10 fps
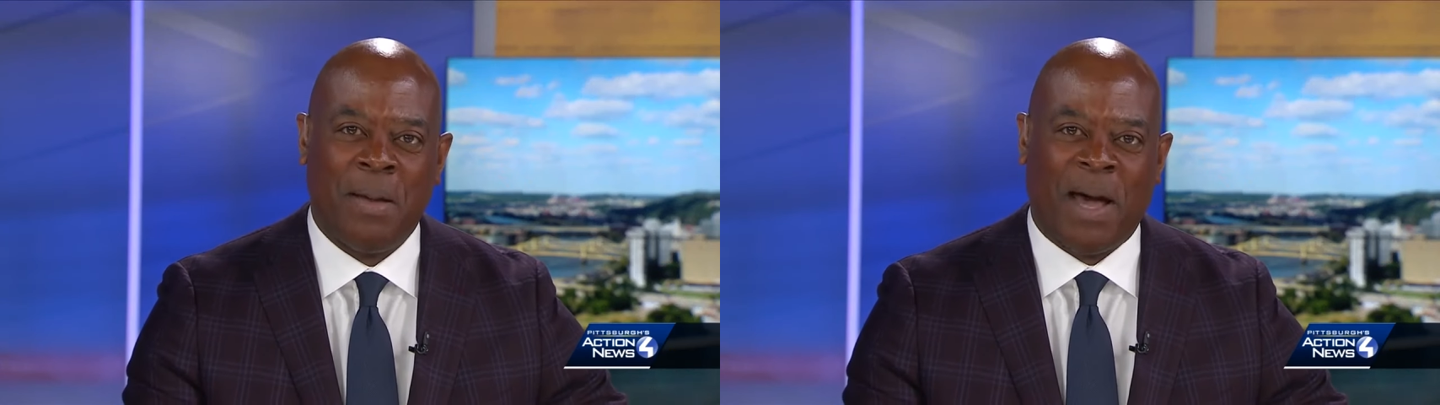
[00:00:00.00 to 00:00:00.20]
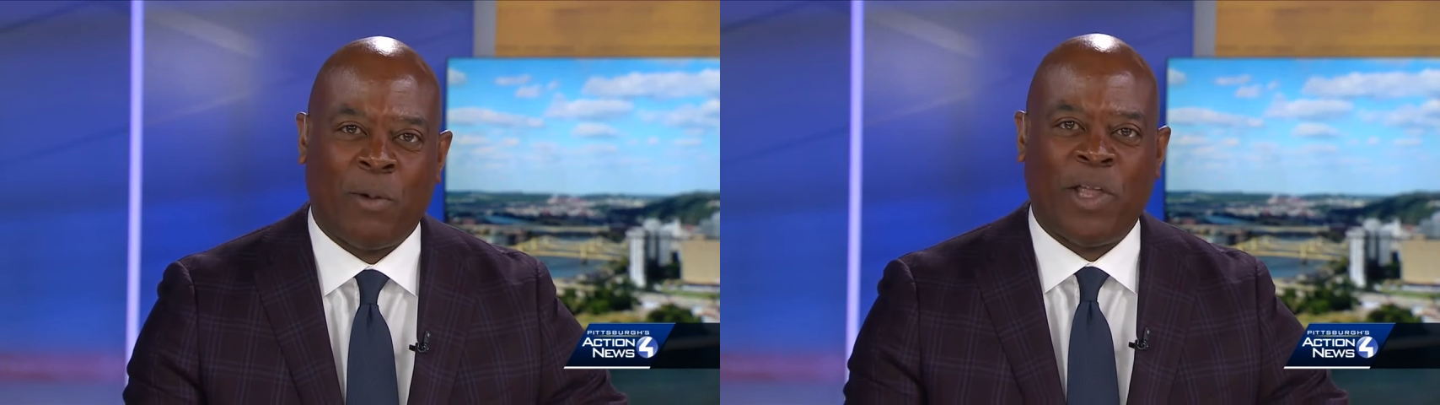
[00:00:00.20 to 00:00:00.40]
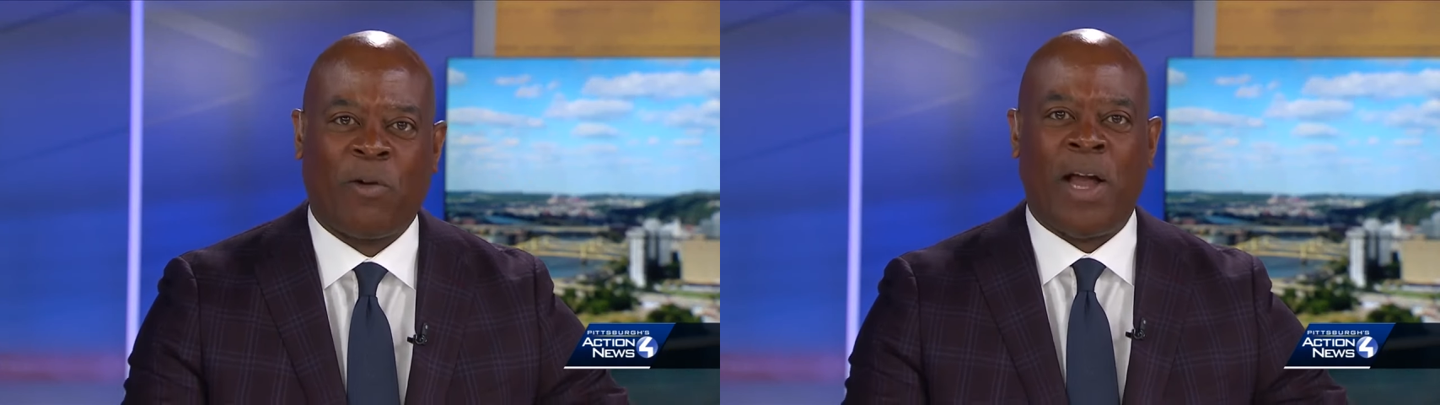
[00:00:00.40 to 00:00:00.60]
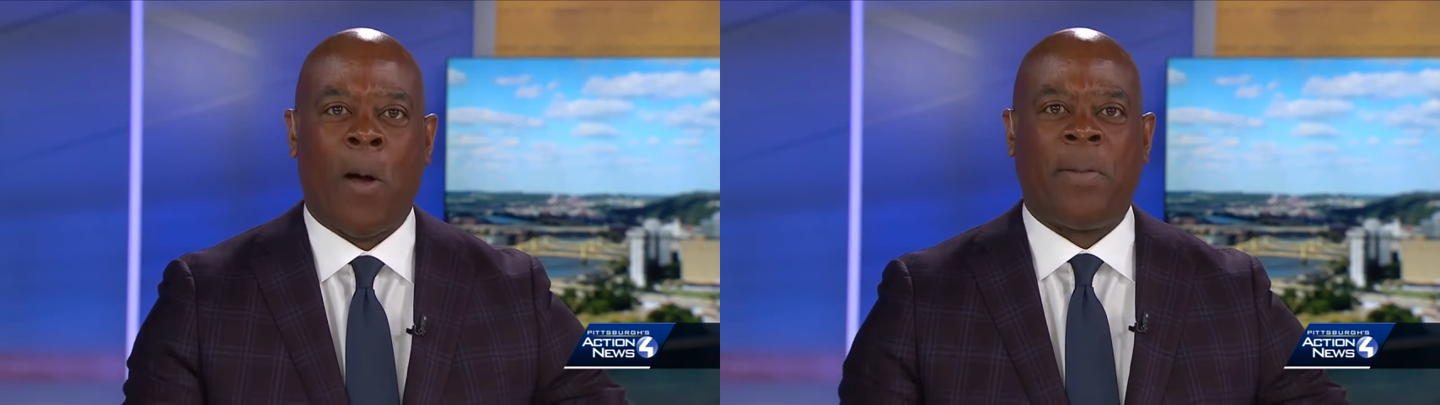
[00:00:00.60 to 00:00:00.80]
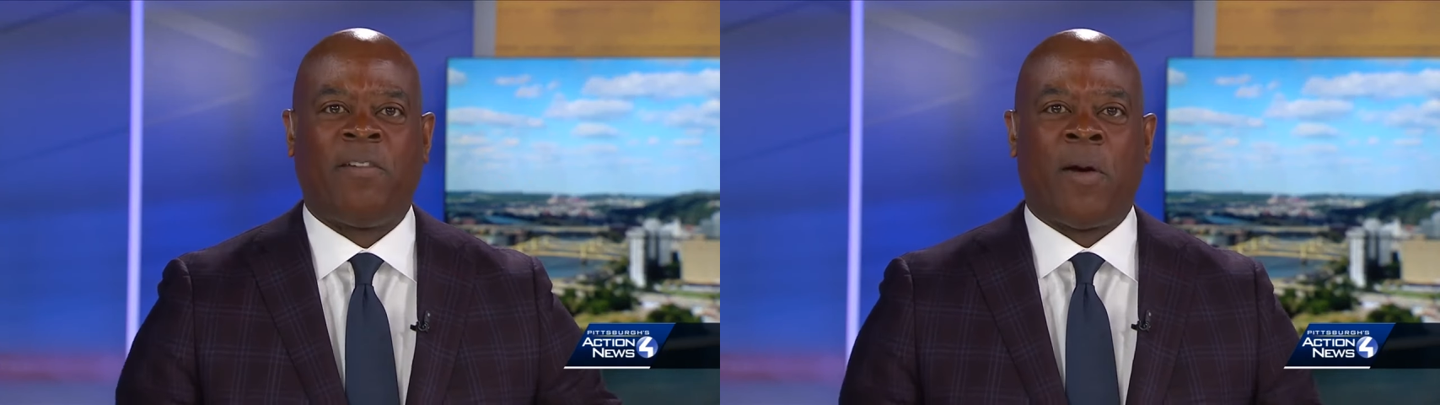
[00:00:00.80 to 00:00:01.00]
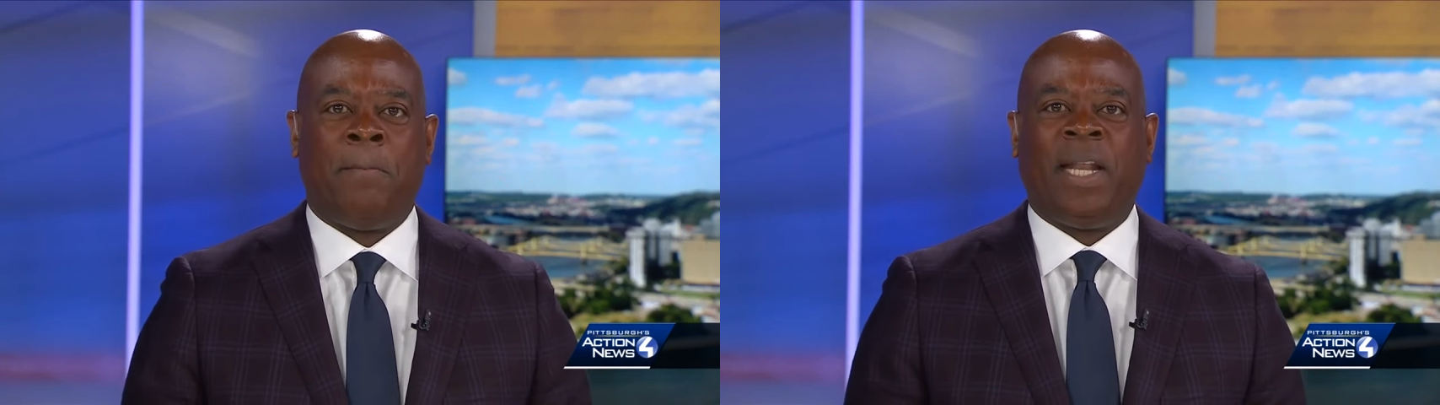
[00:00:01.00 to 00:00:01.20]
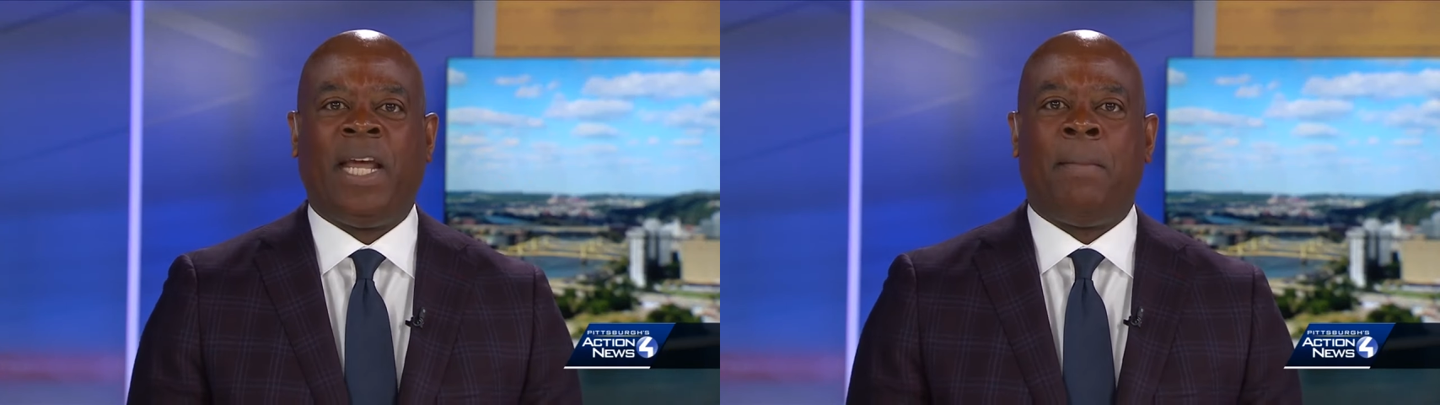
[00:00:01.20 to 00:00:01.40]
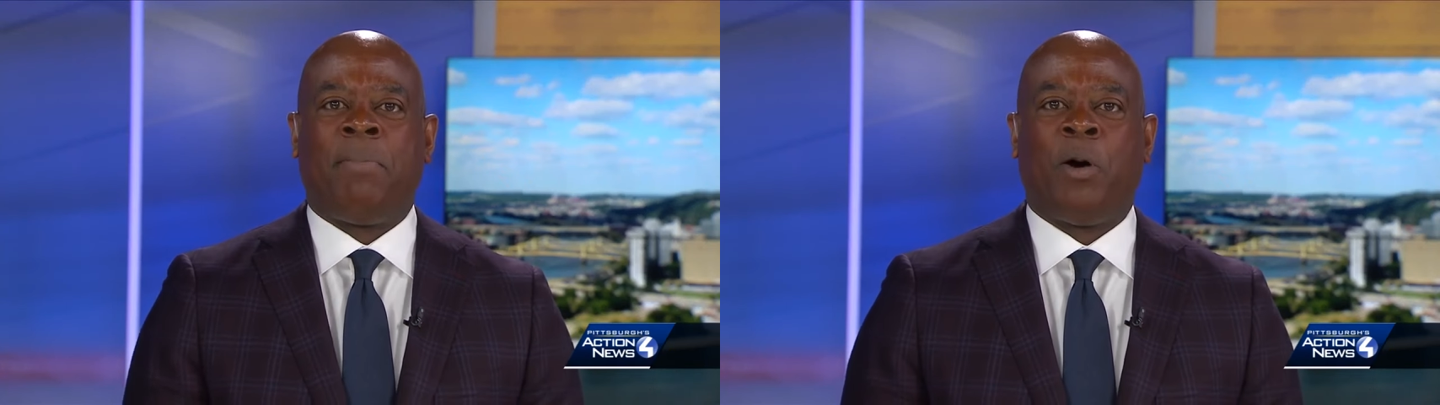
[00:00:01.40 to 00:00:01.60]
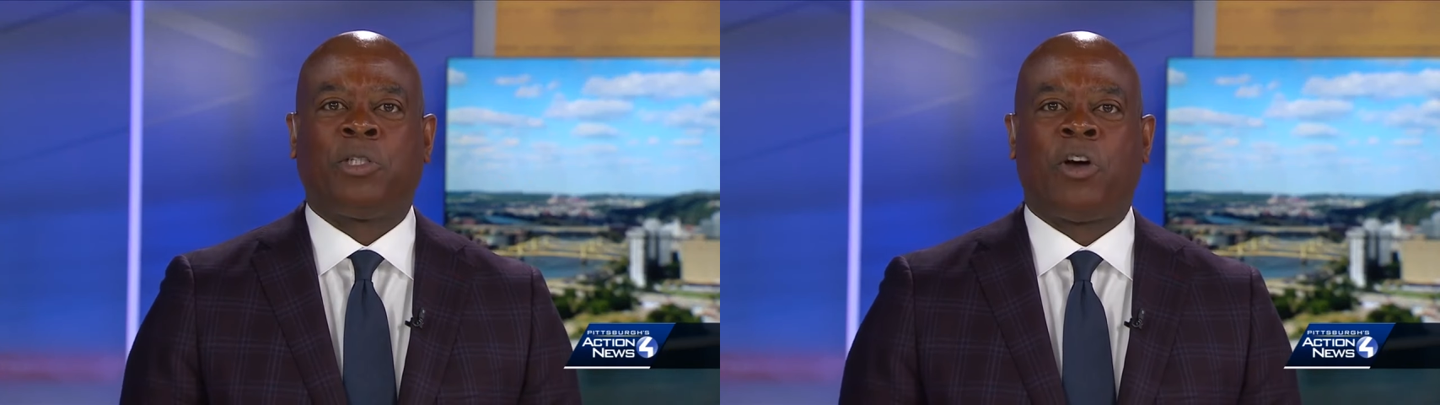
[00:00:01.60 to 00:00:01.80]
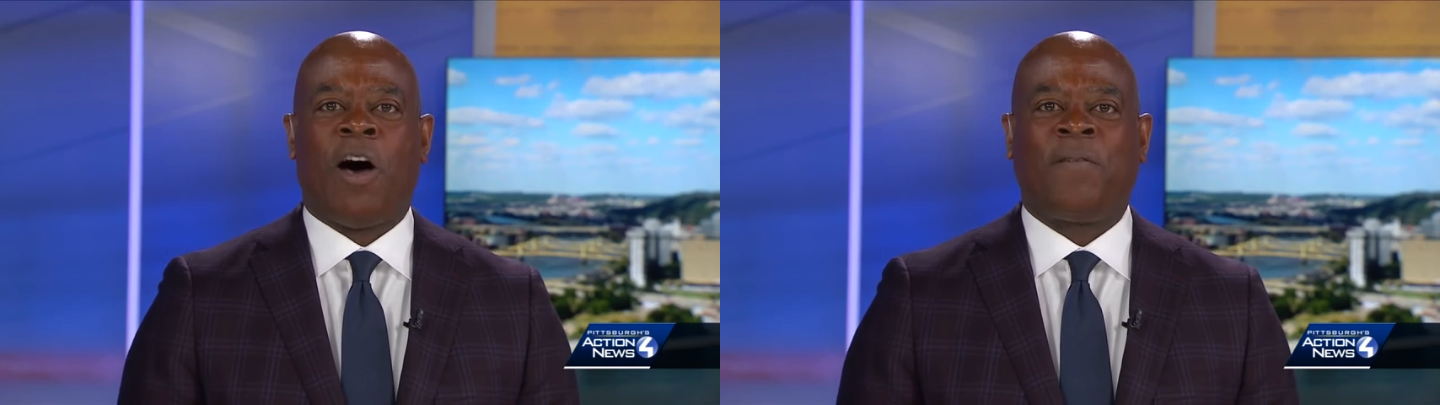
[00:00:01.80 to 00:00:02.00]
By the way, the grand opening for Bitty and
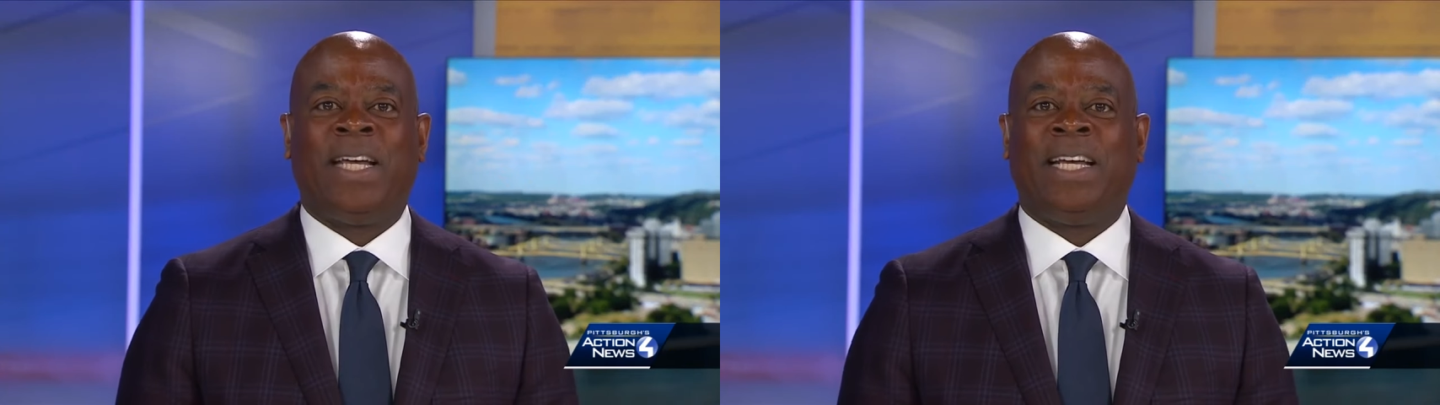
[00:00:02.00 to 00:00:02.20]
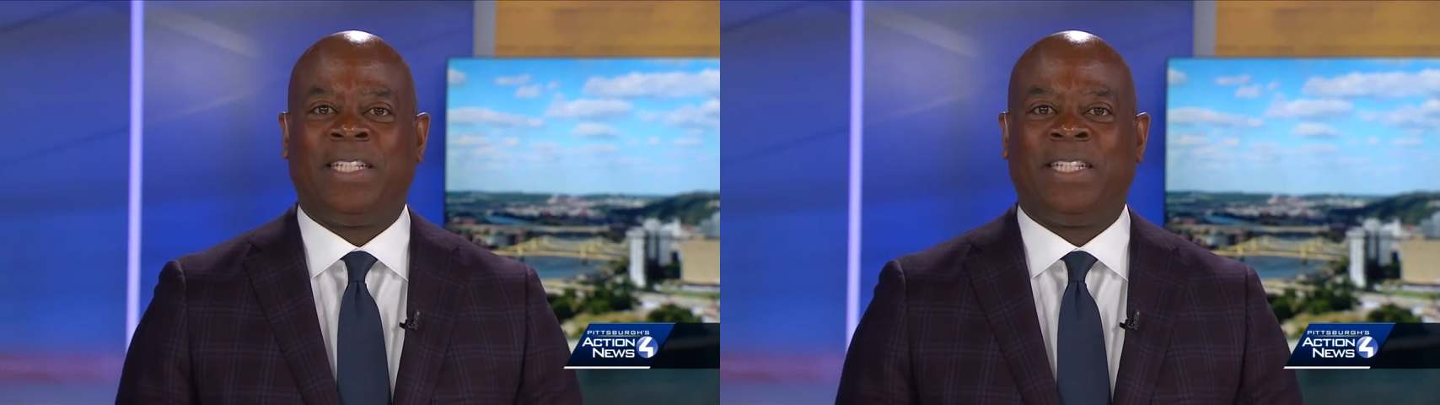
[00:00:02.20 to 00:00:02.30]
Beau's Coffee